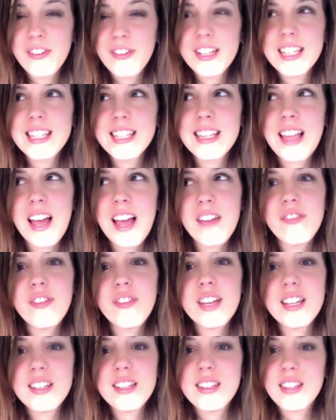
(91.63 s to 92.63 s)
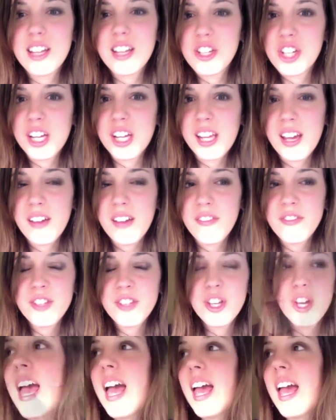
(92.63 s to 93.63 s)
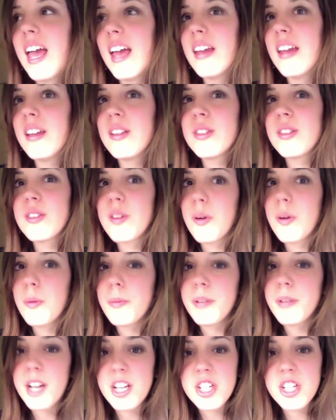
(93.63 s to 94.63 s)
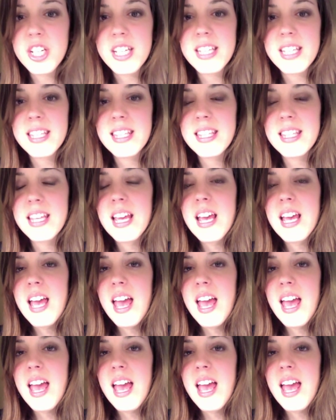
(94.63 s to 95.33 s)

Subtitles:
because life is such a gift and is so precious.